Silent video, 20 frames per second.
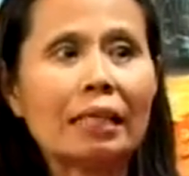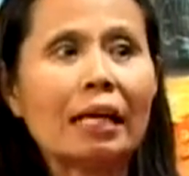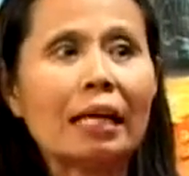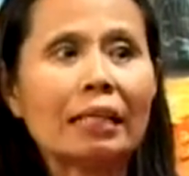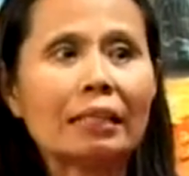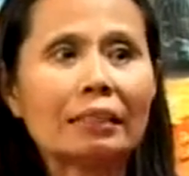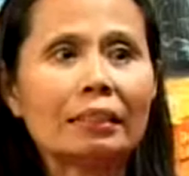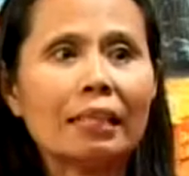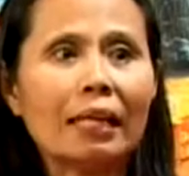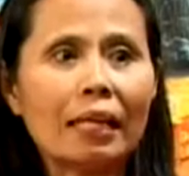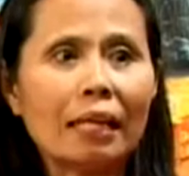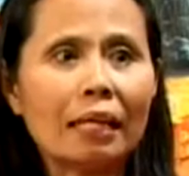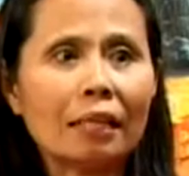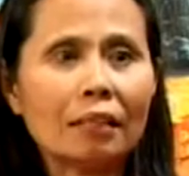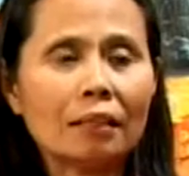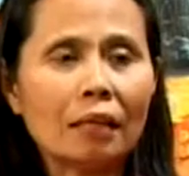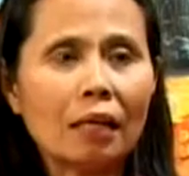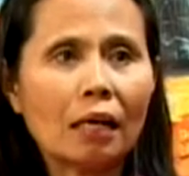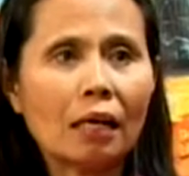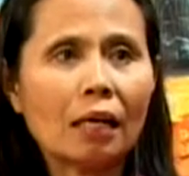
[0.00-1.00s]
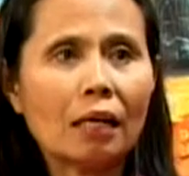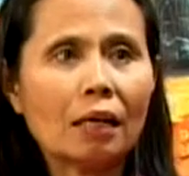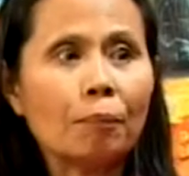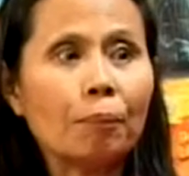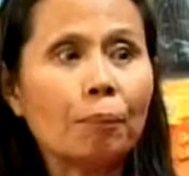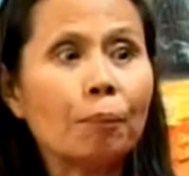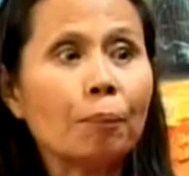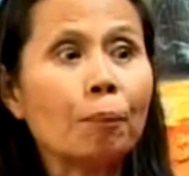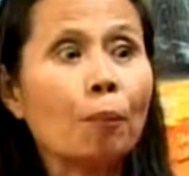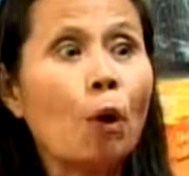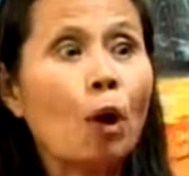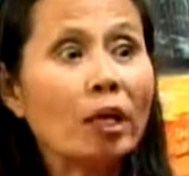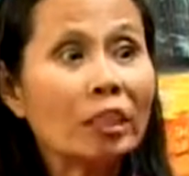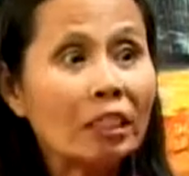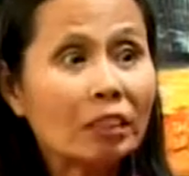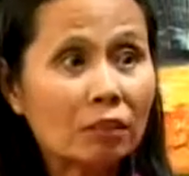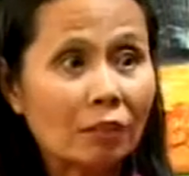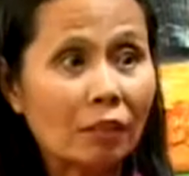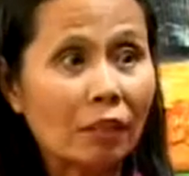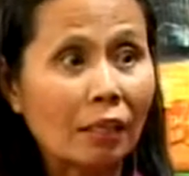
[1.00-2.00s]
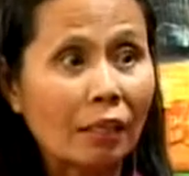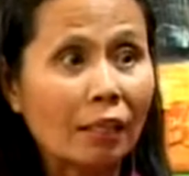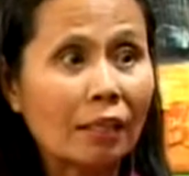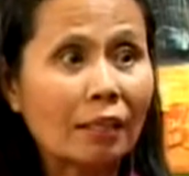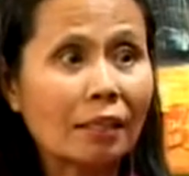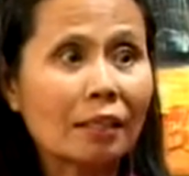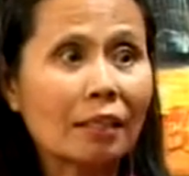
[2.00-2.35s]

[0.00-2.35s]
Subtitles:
And then monitor